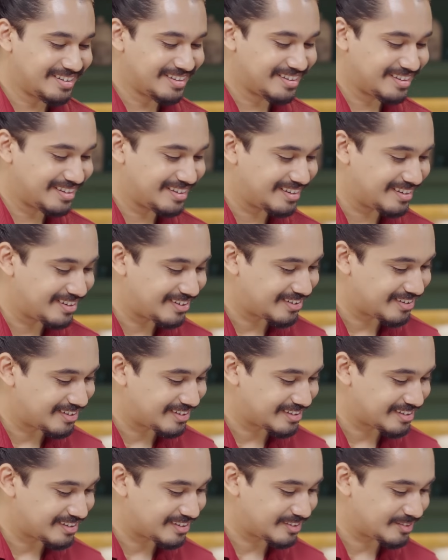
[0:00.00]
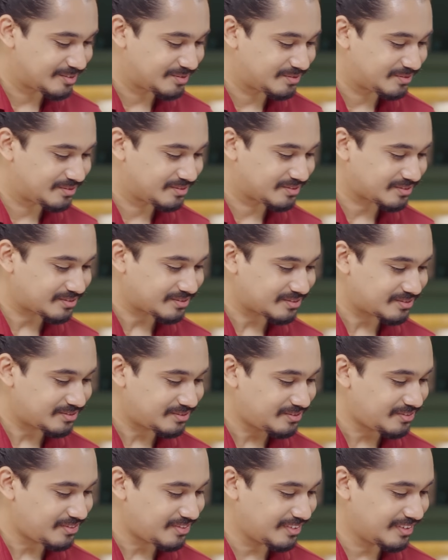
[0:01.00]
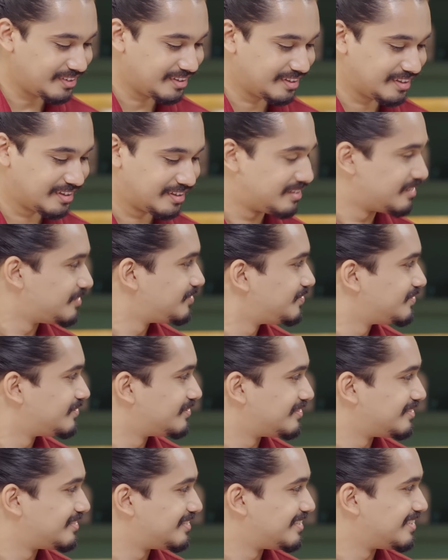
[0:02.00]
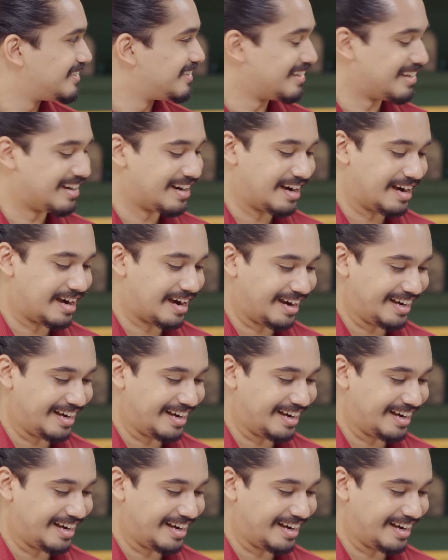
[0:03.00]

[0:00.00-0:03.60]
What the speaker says: [no speech]